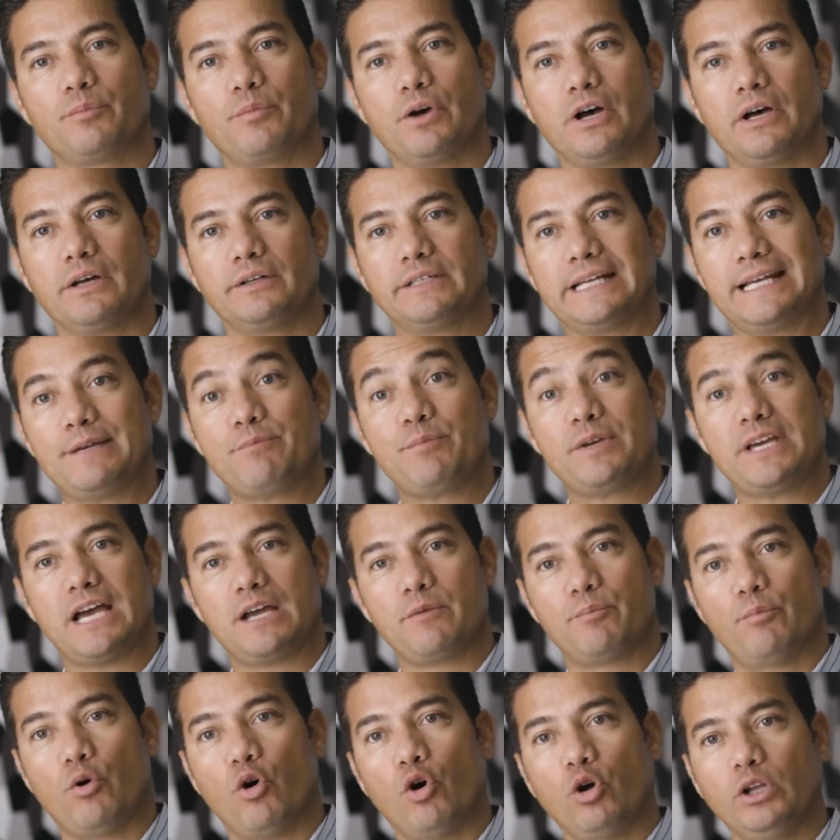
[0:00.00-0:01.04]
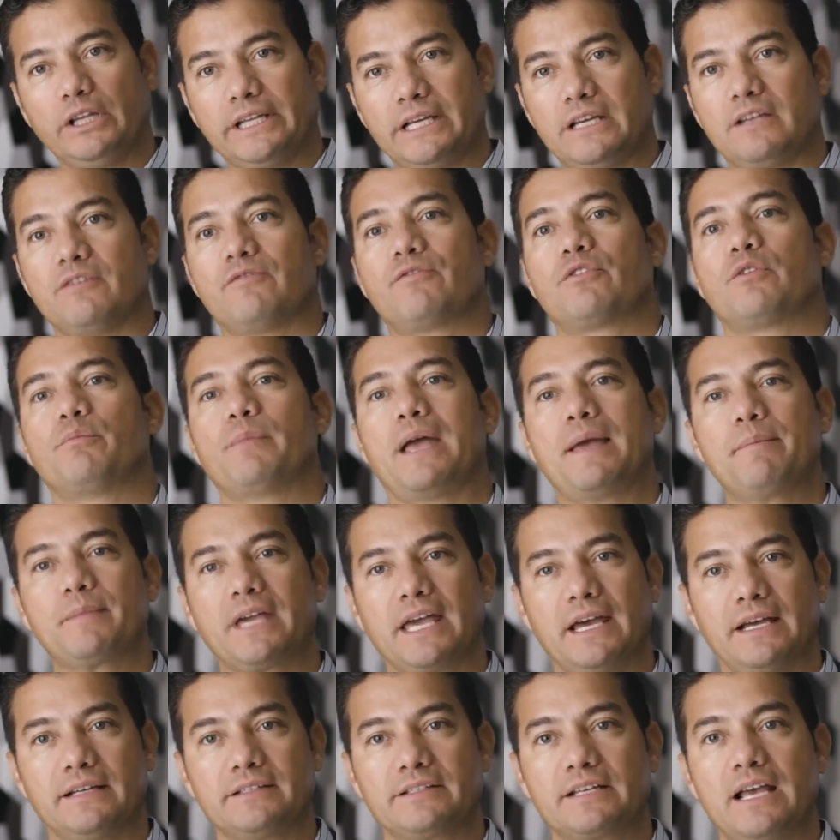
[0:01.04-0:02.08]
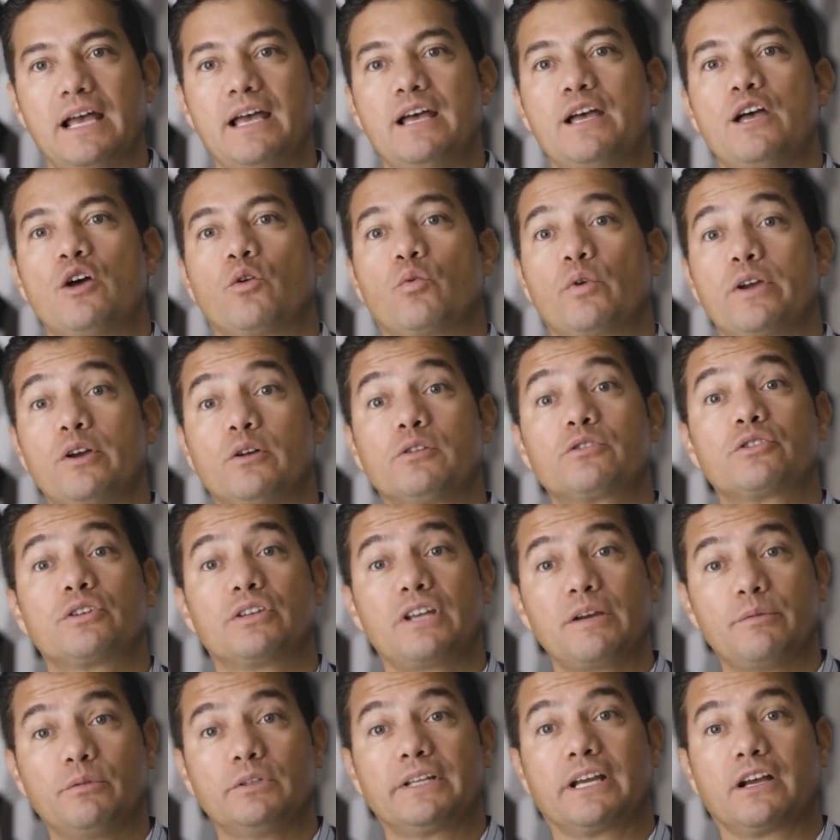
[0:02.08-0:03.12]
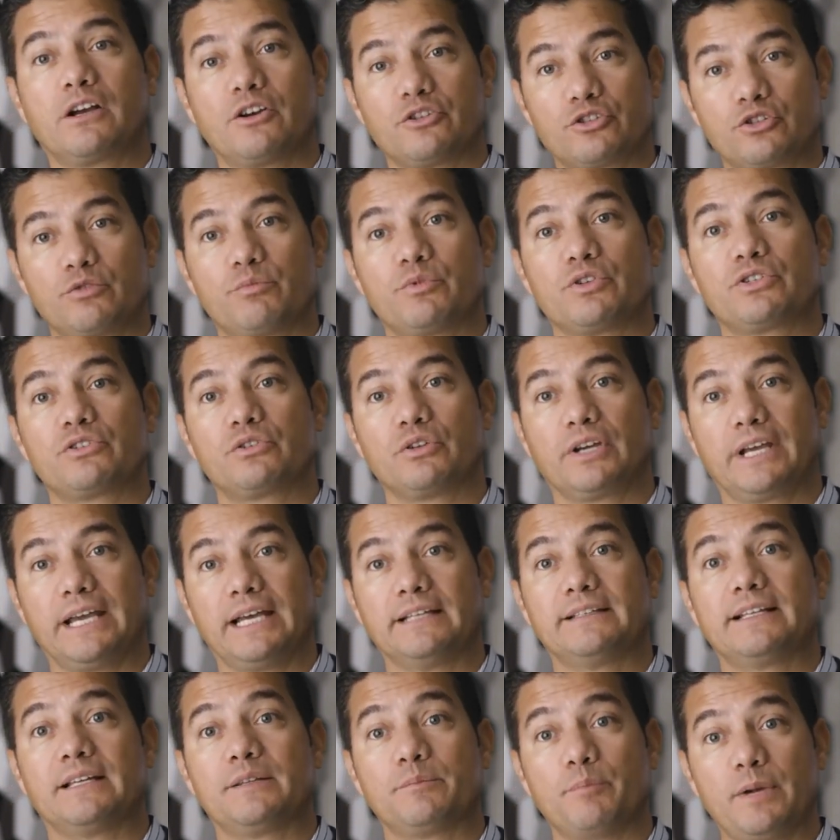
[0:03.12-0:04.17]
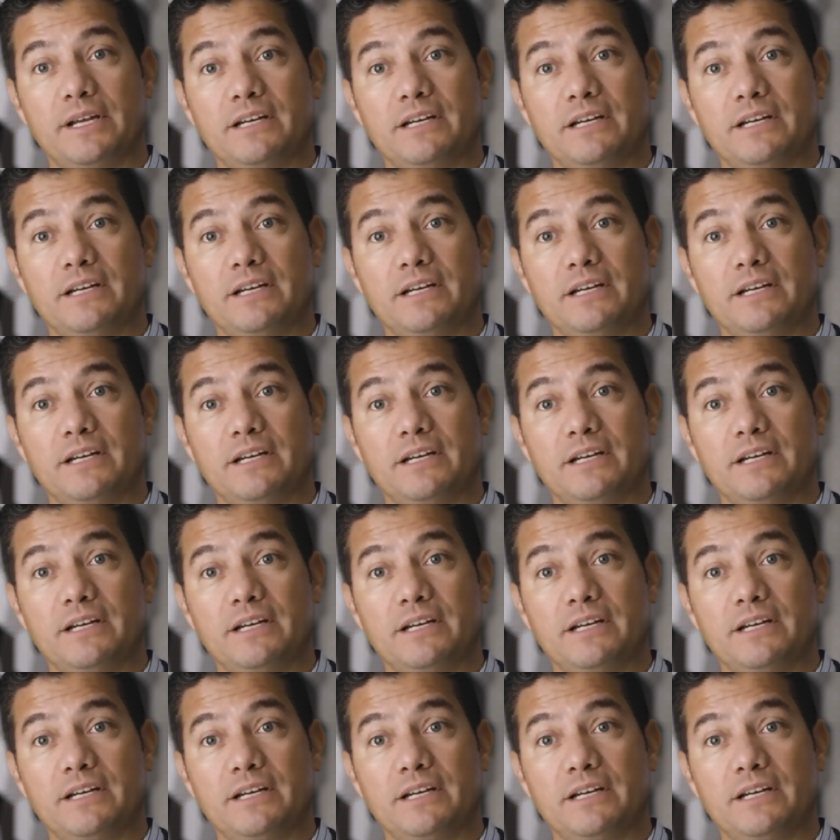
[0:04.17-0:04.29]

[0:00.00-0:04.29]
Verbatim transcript: an API pull in from MCAS, we also enable the customers to get that